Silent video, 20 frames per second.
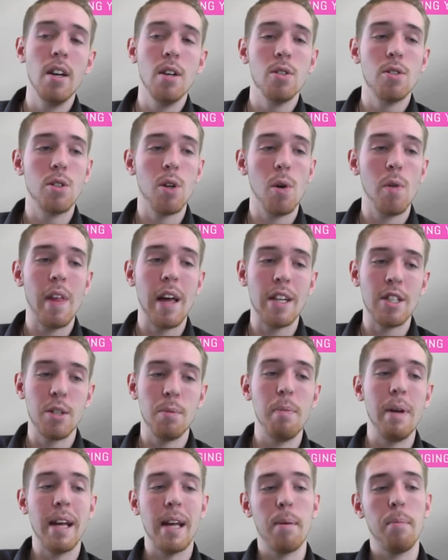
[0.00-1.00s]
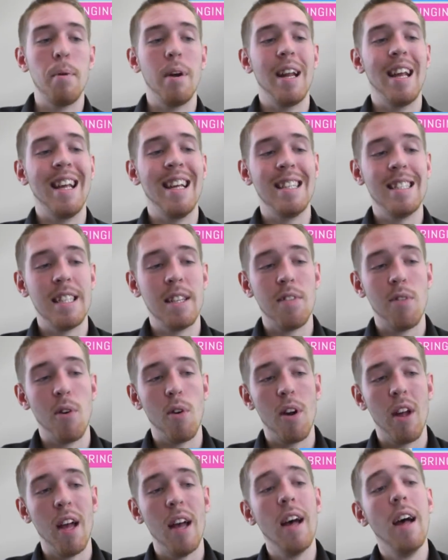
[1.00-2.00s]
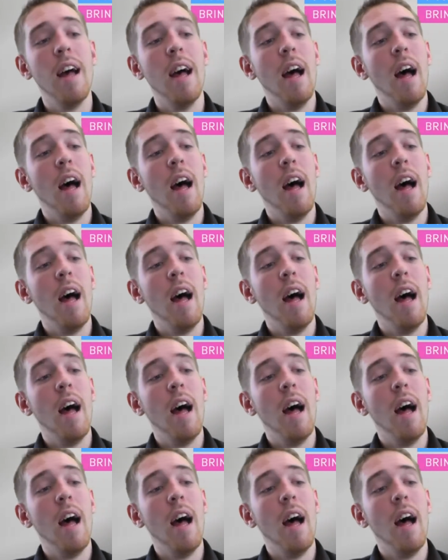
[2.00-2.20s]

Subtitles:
so that should make it pretty easy for you.